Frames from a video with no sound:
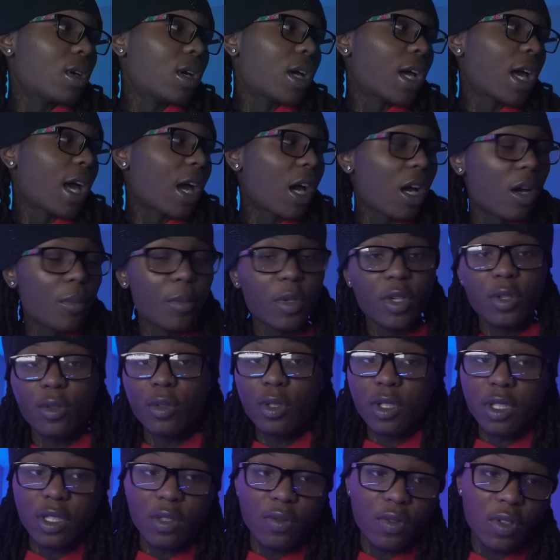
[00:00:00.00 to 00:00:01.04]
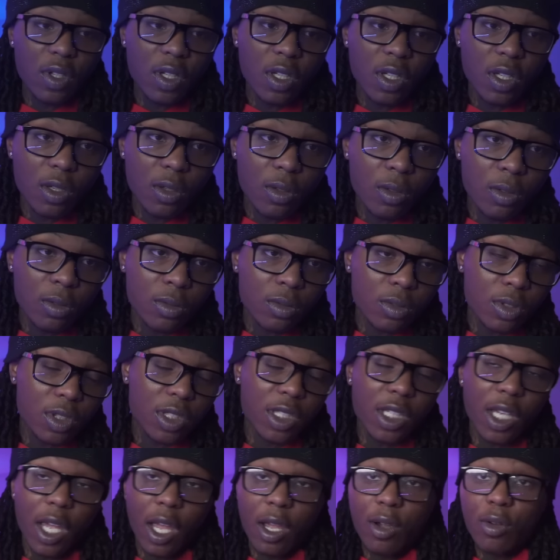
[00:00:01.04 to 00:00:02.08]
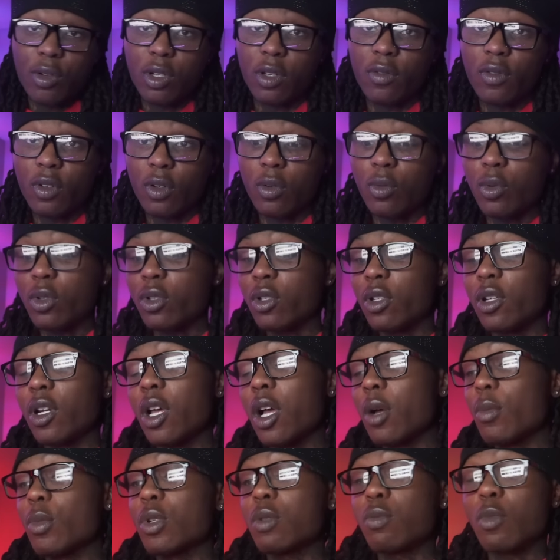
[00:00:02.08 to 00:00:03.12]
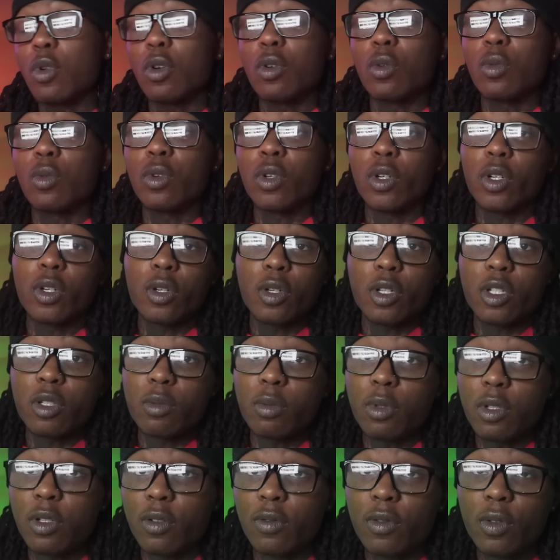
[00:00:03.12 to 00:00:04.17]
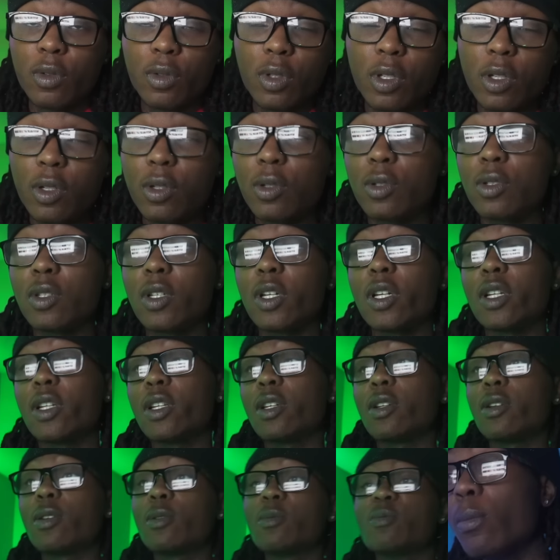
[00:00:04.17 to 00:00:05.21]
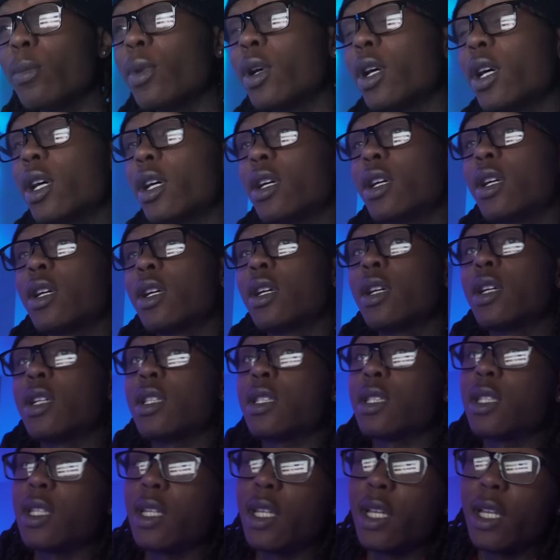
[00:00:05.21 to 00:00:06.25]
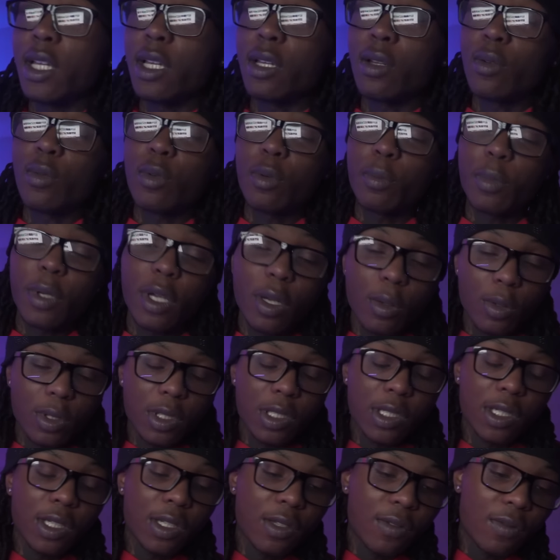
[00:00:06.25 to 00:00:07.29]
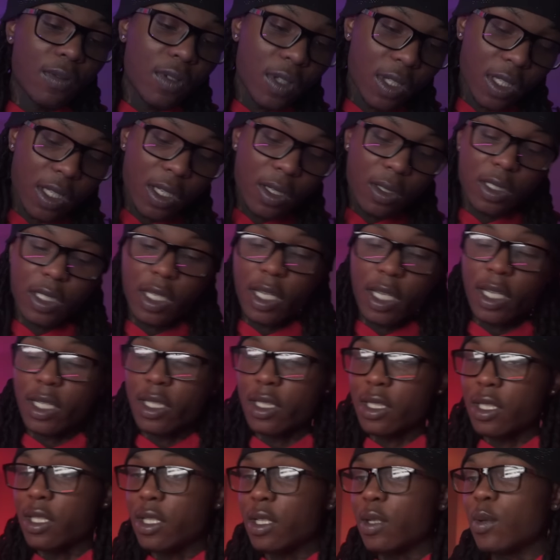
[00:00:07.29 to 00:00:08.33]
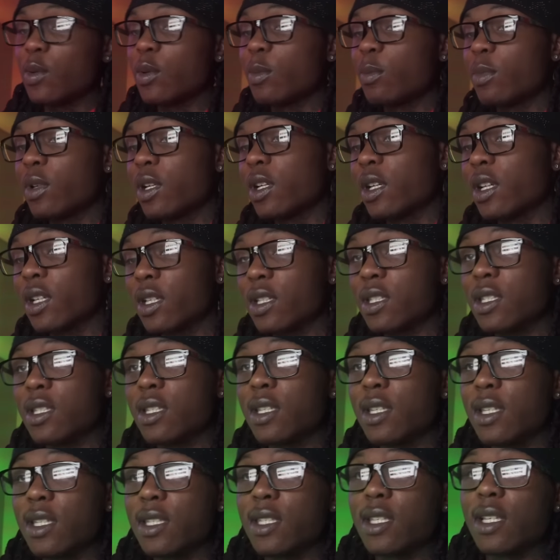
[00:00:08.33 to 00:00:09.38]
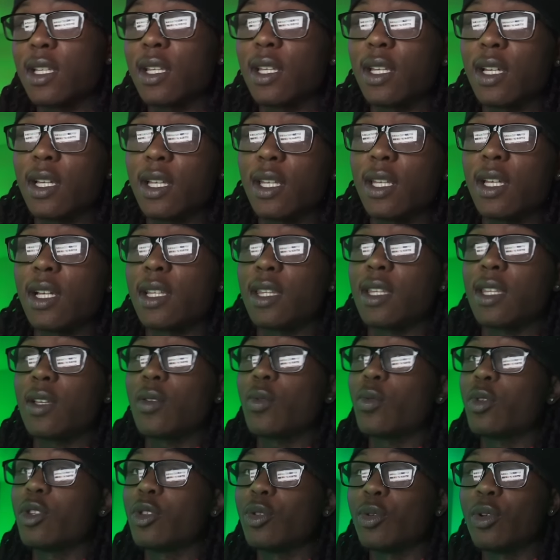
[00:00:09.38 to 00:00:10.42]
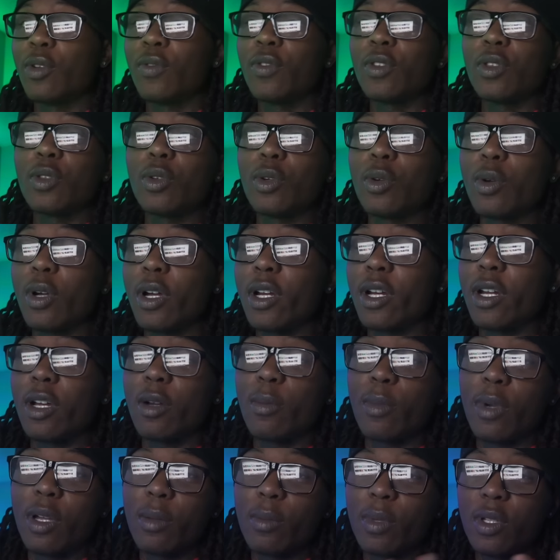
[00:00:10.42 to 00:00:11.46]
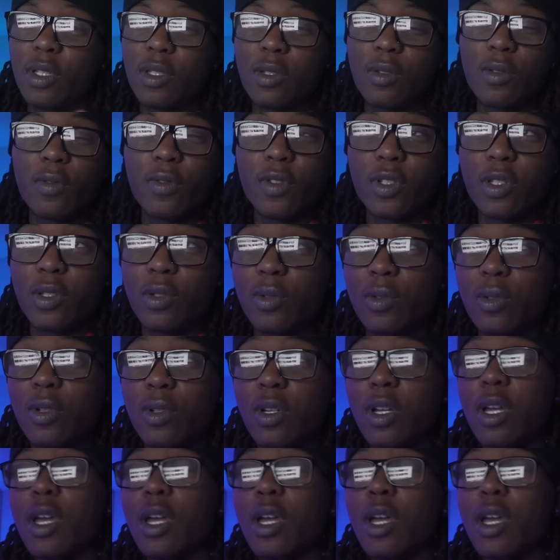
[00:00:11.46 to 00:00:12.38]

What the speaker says: how I'm gonna do this video. Shit, I don't even know whether or not I'm gonna smoke a wood or a split. Who knows, goddamn. But today we're back with another video. As I can tell, we've been consistent lately. I think we're 3 for 3 right now, might be 2 for 2,